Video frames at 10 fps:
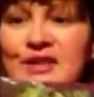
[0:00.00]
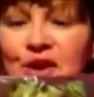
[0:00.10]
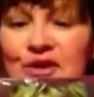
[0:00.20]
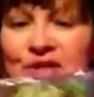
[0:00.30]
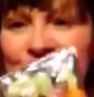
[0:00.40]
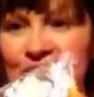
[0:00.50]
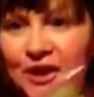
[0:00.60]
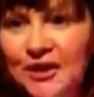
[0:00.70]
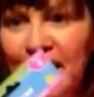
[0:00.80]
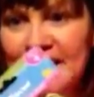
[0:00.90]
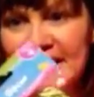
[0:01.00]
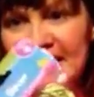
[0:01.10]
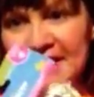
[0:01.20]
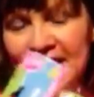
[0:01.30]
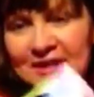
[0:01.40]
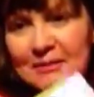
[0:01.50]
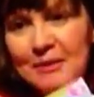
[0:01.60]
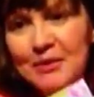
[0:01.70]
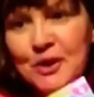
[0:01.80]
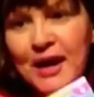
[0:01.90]
So just another idea that some
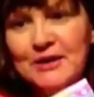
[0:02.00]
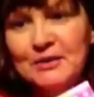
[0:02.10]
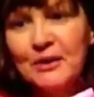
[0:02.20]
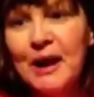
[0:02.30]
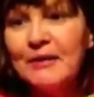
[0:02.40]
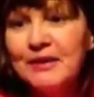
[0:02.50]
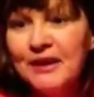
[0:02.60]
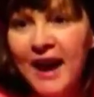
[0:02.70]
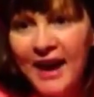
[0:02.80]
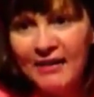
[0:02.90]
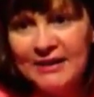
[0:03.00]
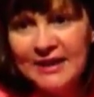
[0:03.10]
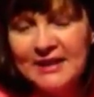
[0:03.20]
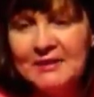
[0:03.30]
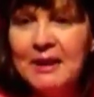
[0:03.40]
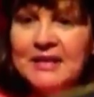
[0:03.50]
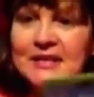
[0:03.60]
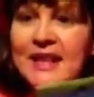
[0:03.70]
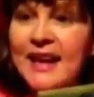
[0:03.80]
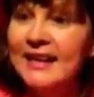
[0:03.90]
of you guys throw out there. I always like to
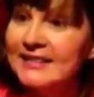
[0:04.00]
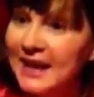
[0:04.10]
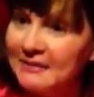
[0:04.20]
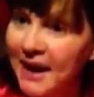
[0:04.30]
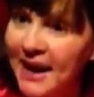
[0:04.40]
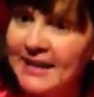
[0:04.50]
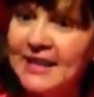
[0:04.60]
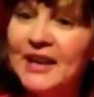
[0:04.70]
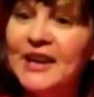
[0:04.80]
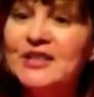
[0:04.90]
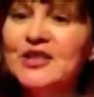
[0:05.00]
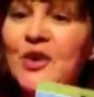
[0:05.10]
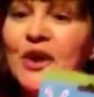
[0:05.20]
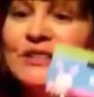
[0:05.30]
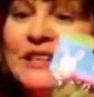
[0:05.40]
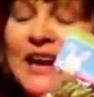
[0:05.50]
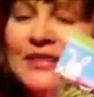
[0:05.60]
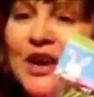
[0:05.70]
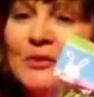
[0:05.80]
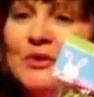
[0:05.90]
mention that it's not my idea, it's yours, and I
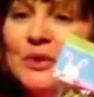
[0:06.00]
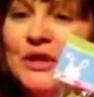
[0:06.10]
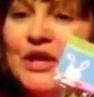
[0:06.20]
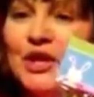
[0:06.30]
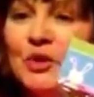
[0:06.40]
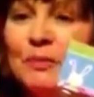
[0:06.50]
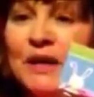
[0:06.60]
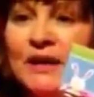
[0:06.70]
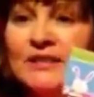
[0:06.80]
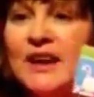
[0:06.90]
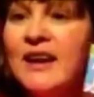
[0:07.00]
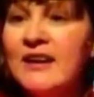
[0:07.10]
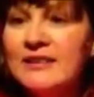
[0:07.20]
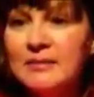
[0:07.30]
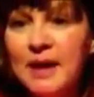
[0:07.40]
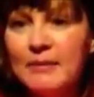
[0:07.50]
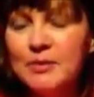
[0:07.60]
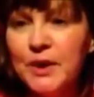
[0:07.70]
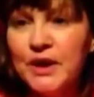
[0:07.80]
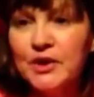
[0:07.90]
thought it was really cute because
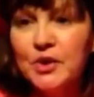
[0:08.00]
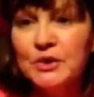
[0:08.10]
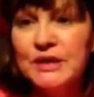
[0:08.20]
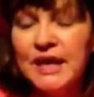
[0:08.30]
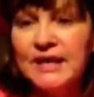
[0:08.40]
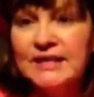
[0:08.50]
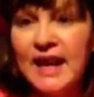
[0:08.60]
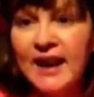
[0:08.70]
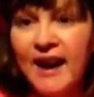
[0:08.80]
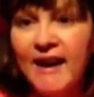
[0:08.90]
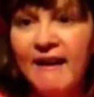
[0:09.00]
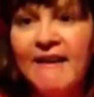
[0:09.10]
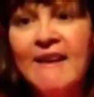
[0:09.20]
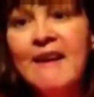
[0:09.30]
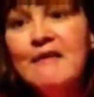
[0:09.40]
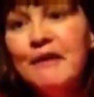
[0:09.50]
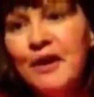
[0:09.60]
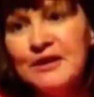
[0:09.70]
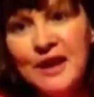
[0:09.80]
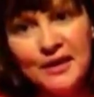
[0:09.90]
sometimes we can use things that are
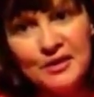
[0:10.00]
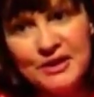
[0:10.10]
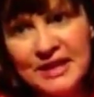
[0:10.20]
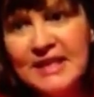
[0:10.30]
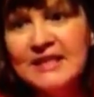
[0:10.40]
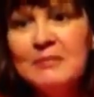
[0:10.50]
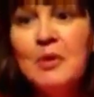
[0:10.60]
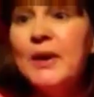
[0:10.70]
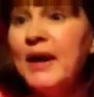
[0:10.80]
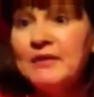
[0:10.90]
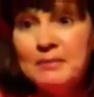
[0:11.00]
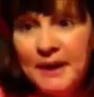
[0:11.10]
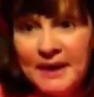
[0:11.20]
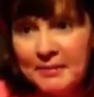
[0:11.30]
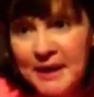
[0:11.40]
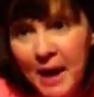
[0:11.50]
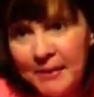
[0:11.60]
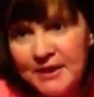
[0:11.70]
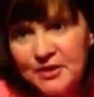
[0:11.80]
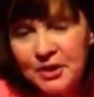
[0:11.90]
for another season, but we have to pick it up now
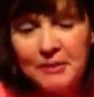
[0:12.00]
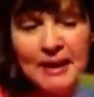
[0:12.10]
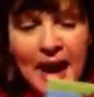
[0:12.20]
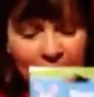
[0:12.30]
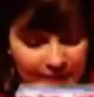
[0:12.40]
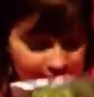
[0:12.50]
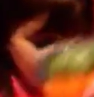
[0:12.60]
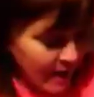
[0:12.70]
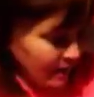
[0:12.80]
because they're going to be out of it.